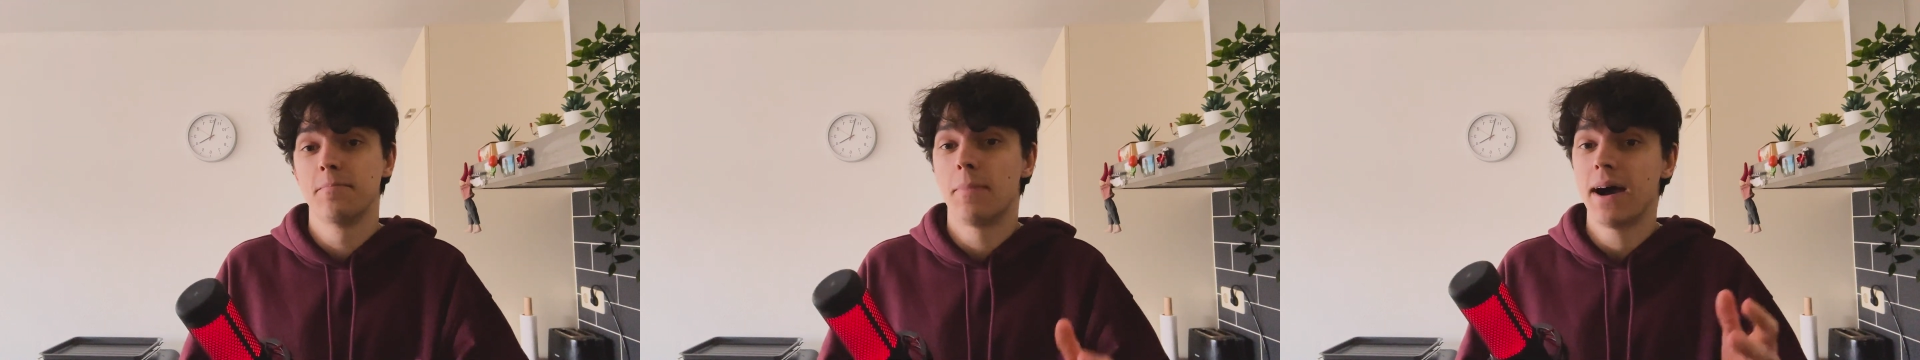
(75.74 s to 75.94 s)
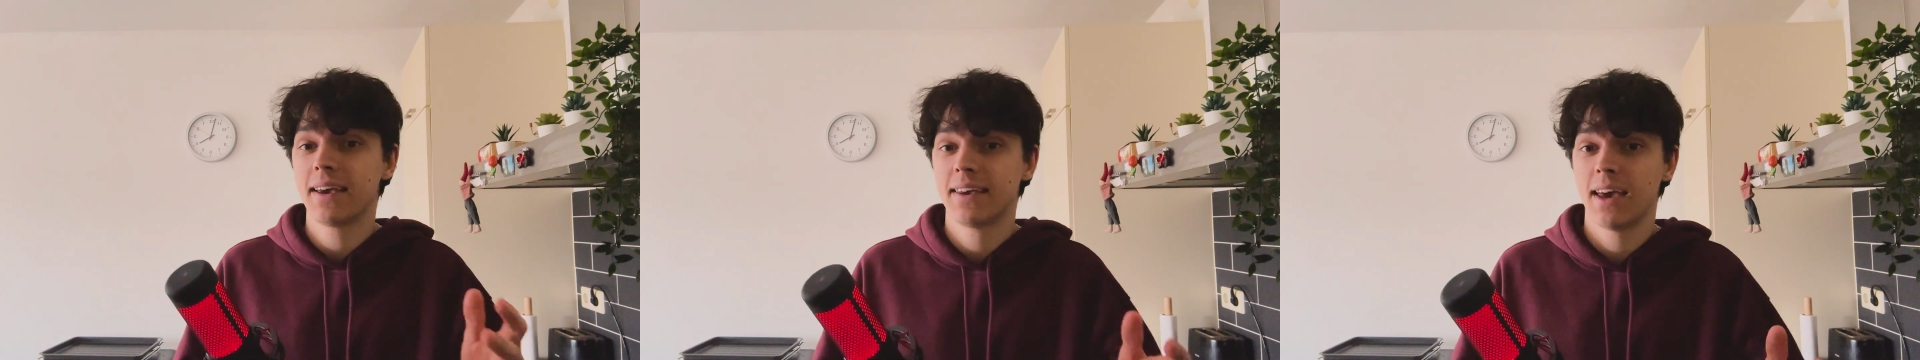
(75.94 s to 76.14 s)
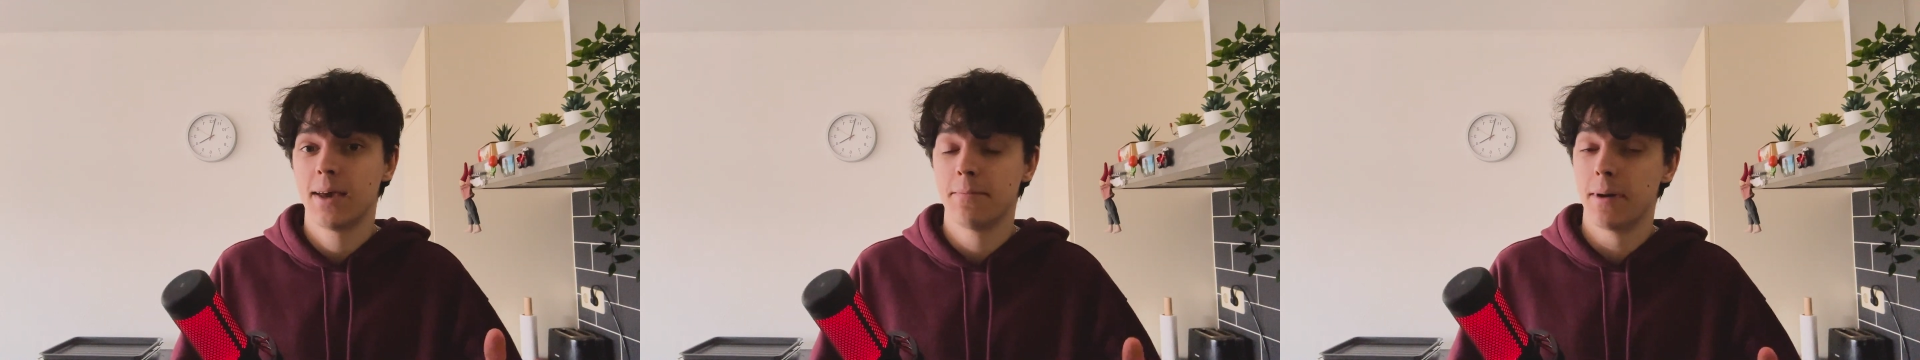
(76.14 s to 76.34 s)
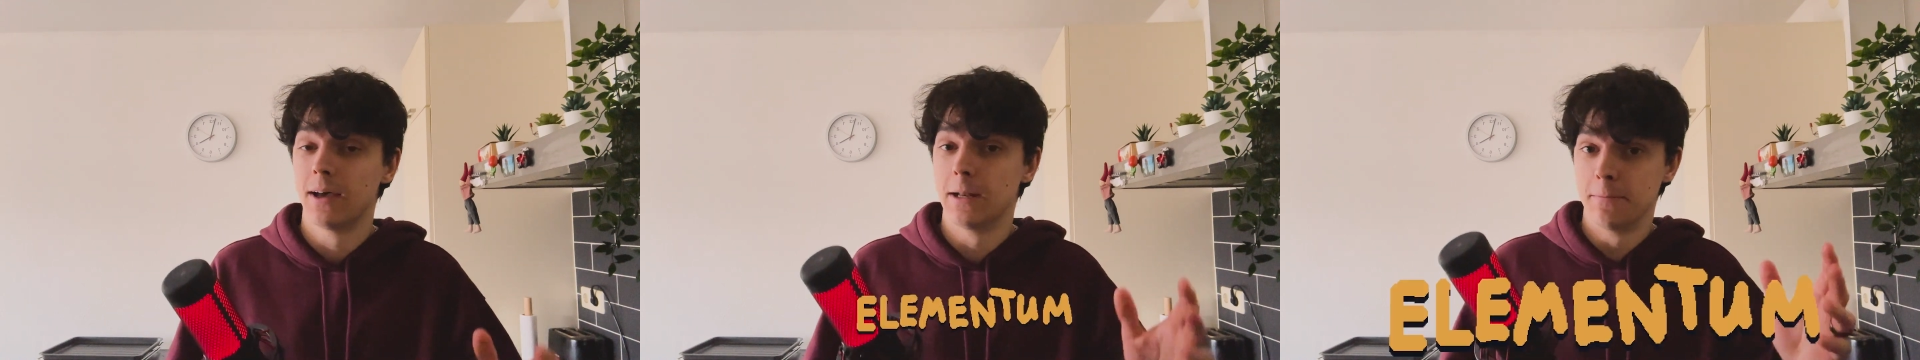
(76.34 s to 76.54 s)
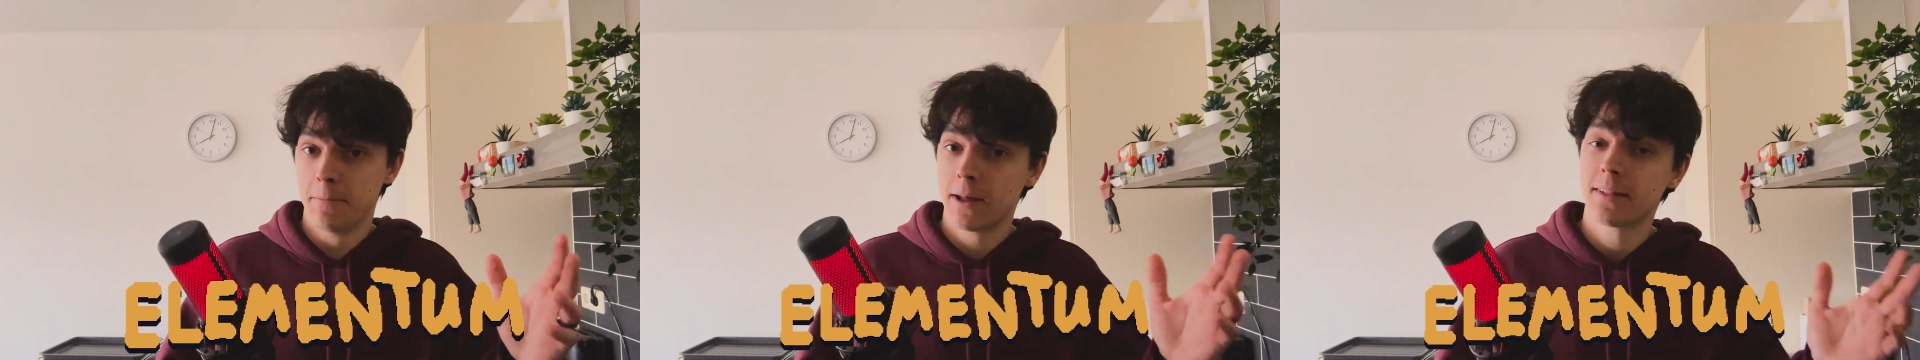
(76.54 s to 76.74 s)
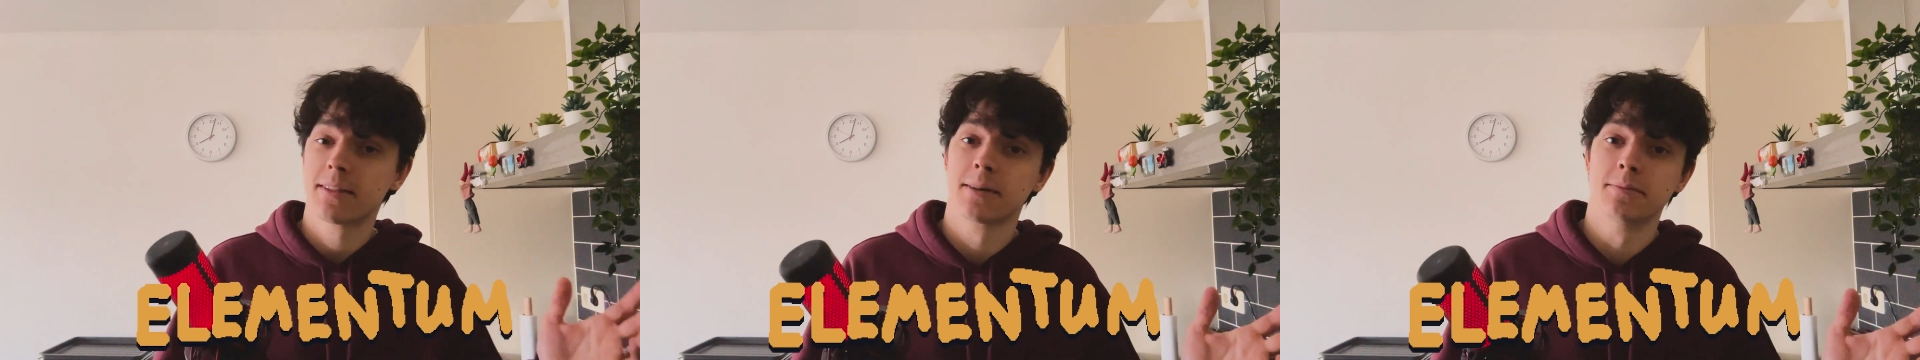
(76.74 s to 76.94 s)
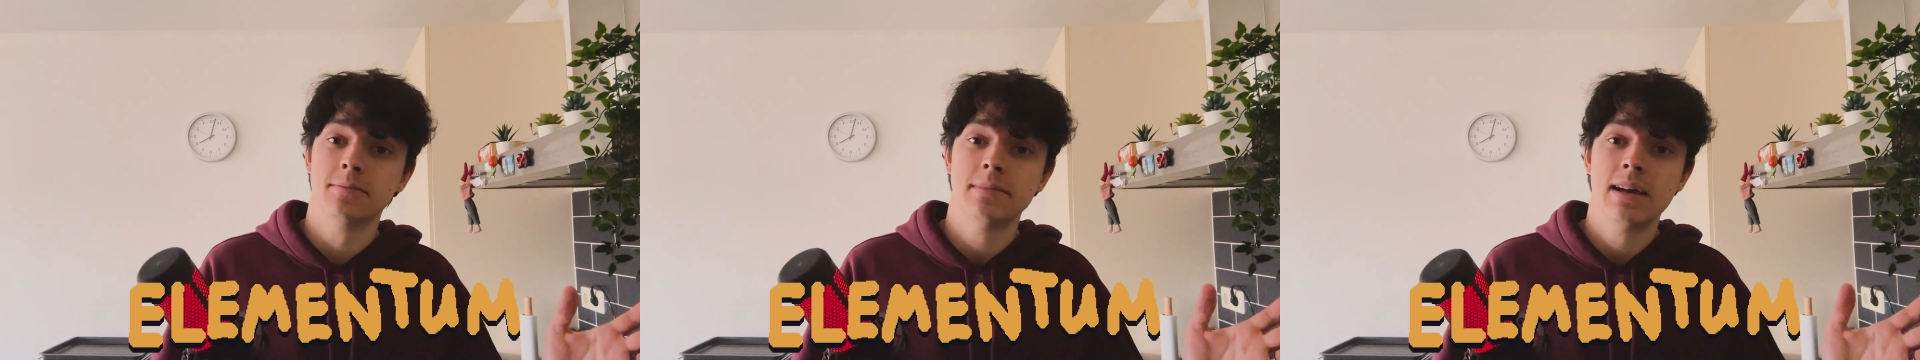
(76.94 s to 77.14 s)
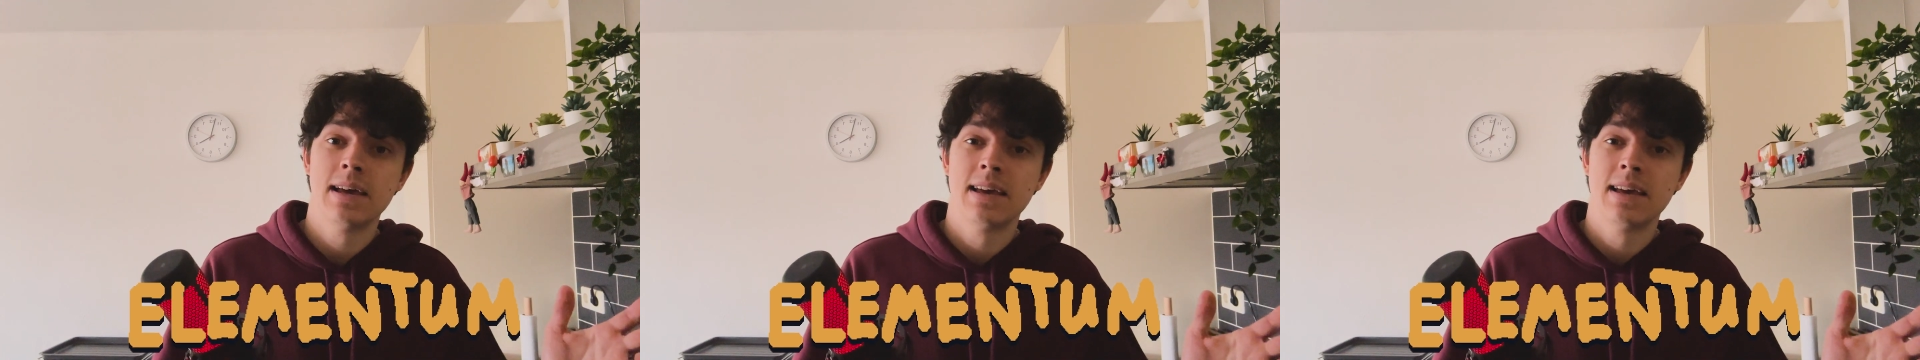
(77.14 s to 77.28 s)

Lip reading: my game Elementum